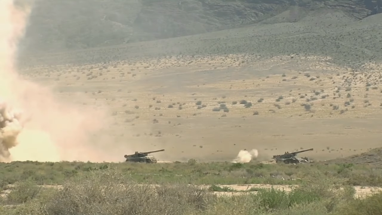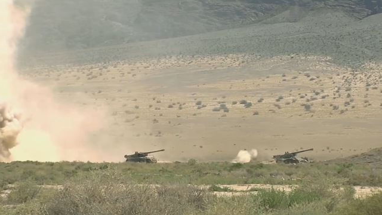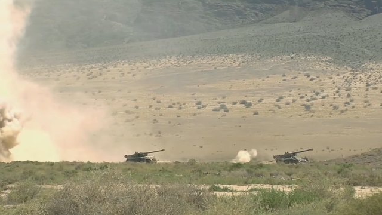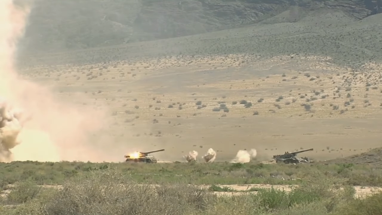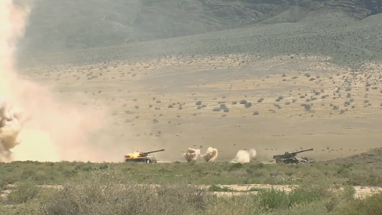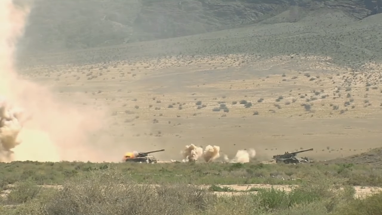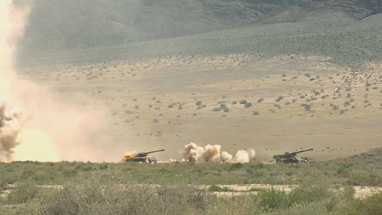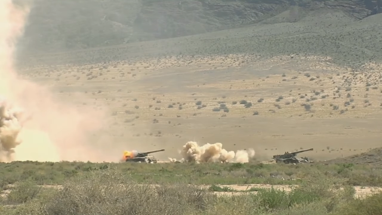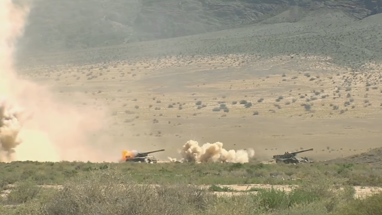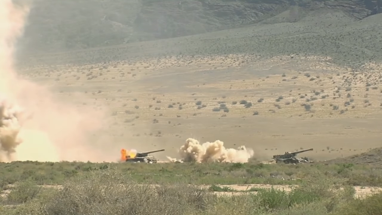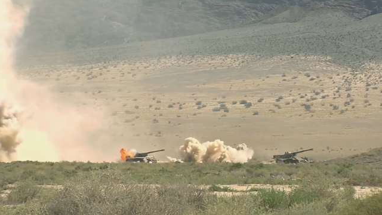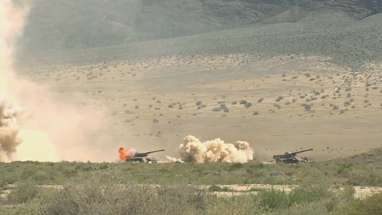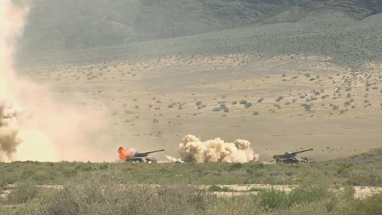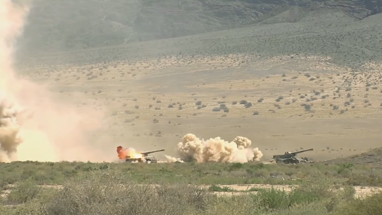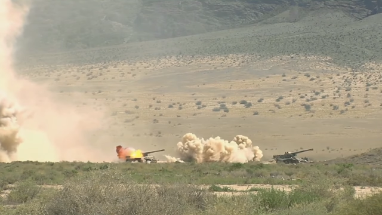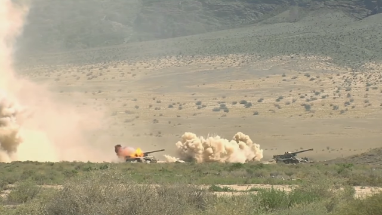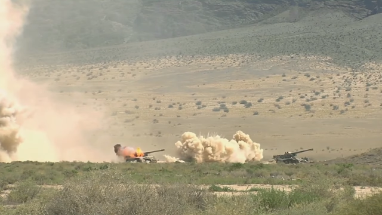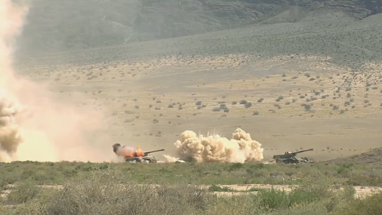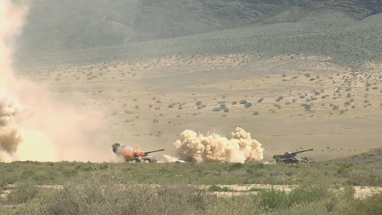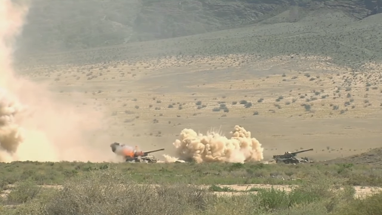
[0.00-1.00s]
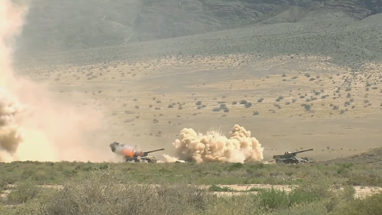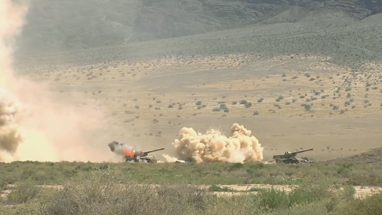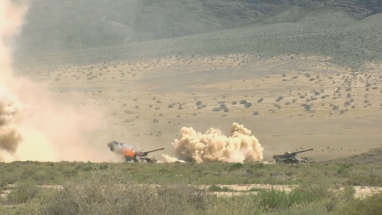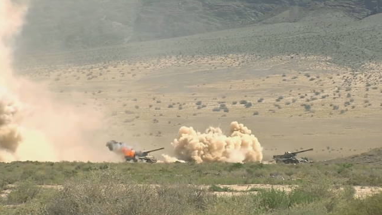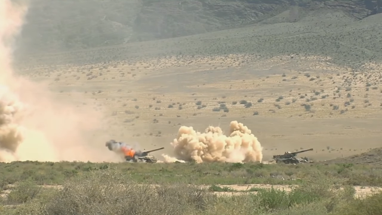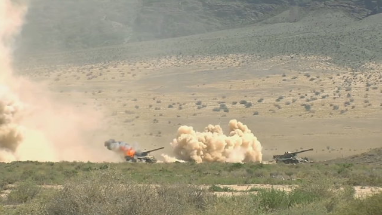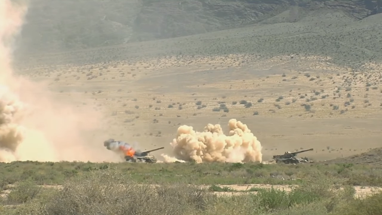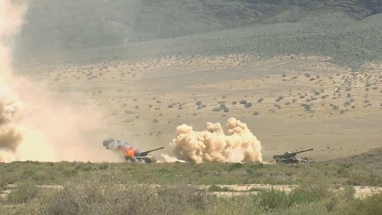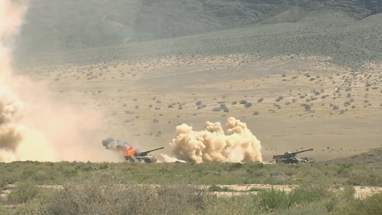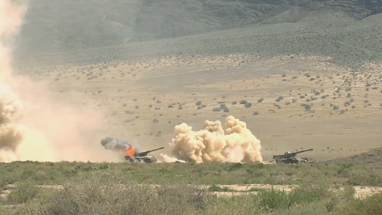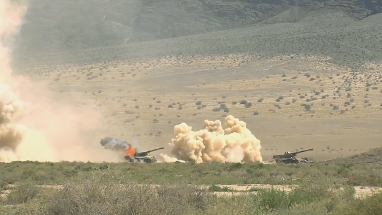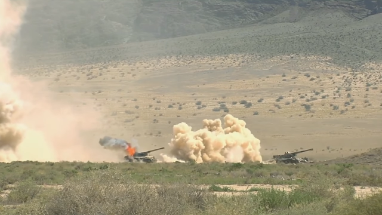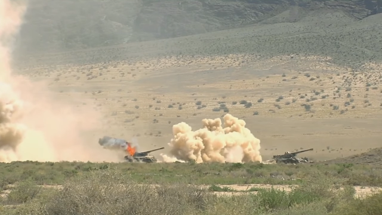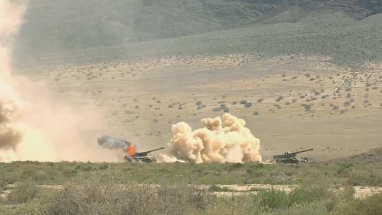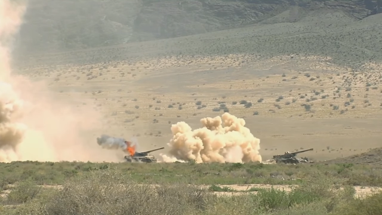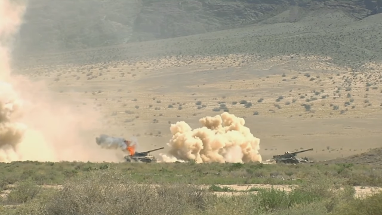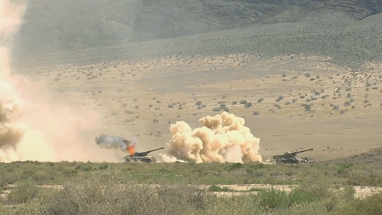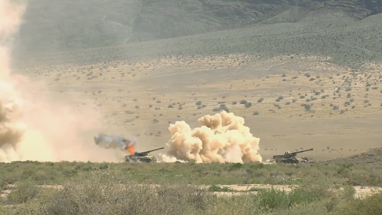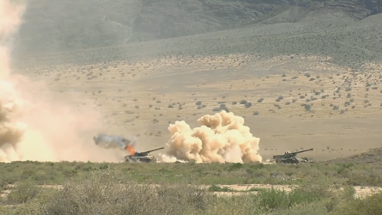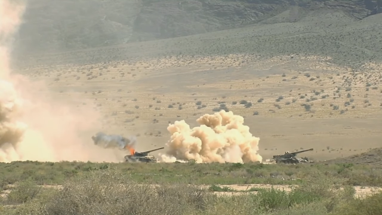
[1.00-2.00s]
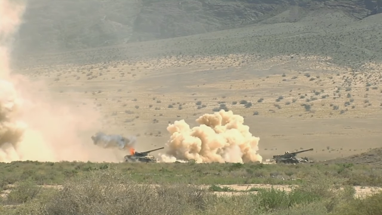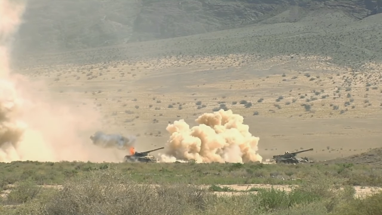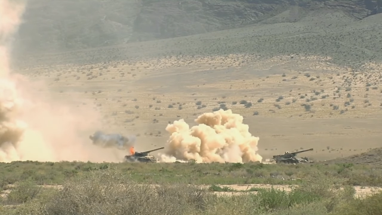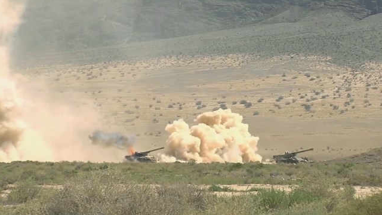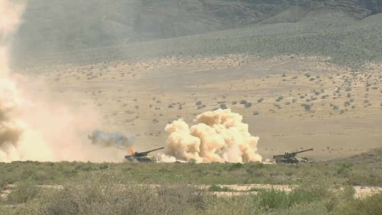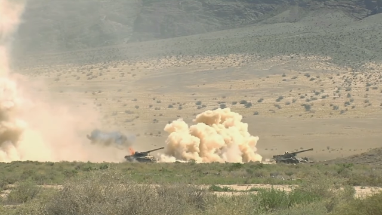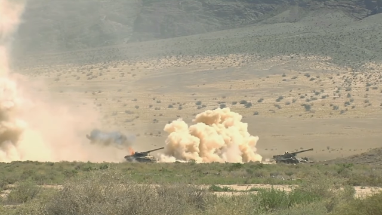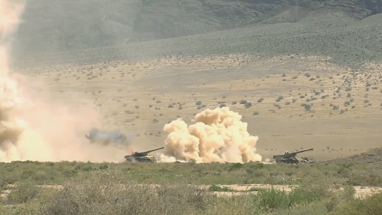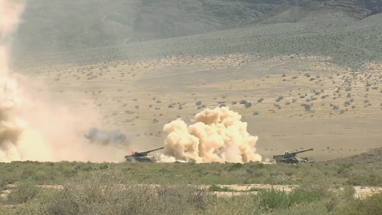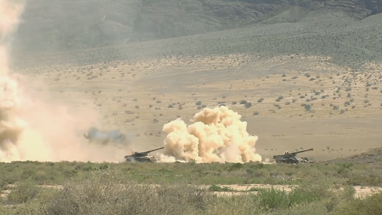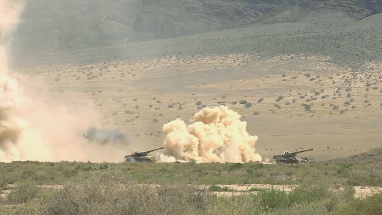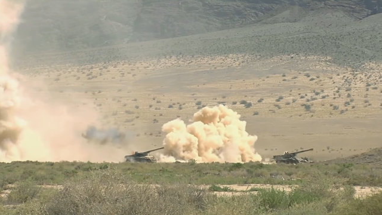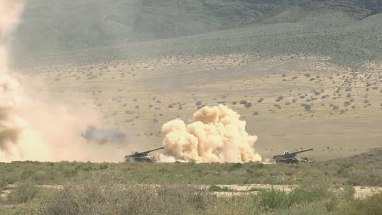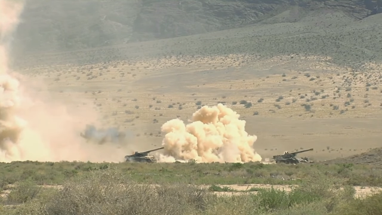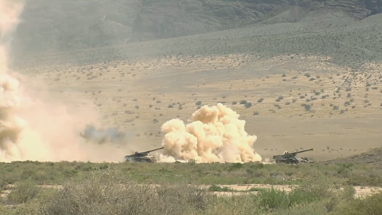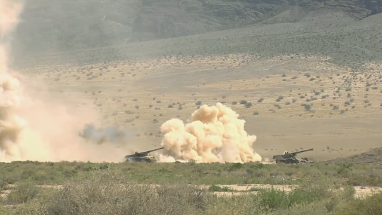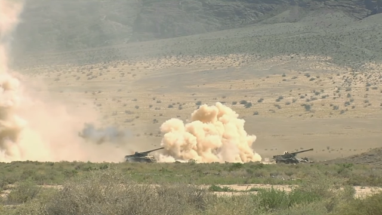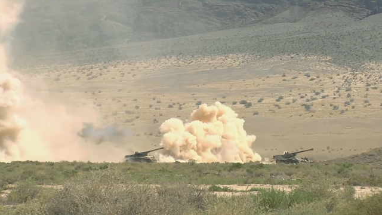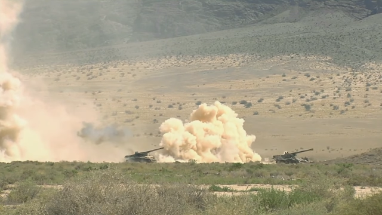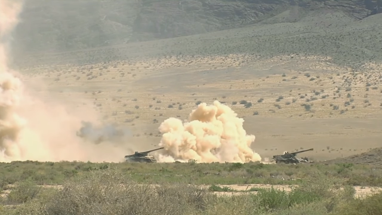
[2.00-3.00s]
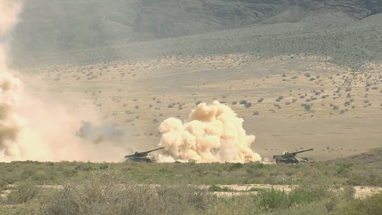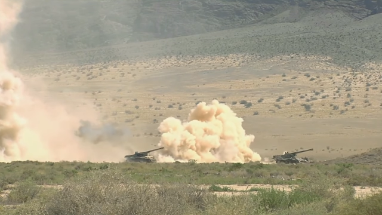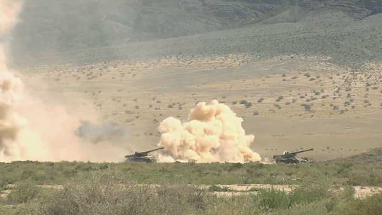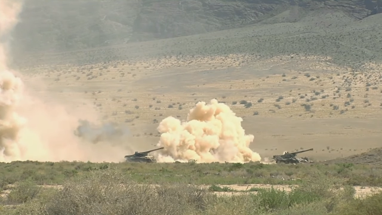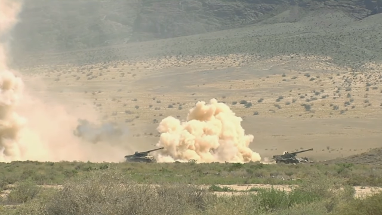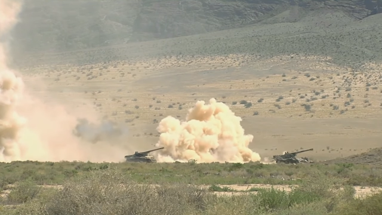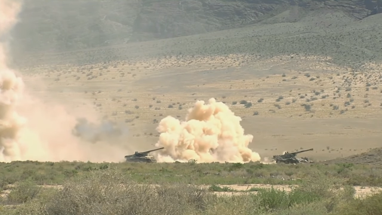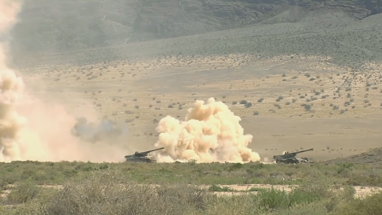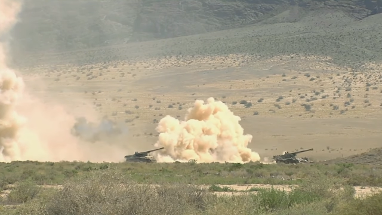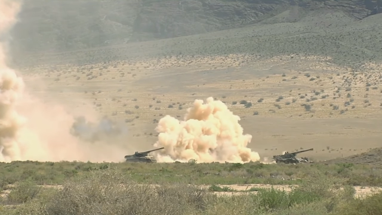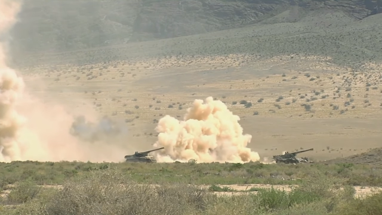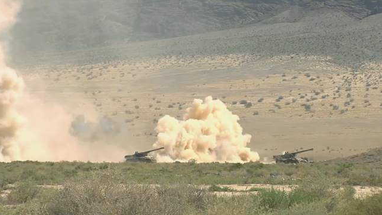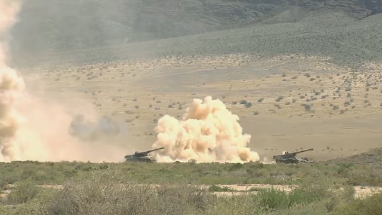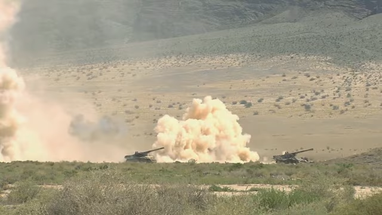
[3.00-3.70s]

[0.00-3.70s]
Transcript: (no speaker visible)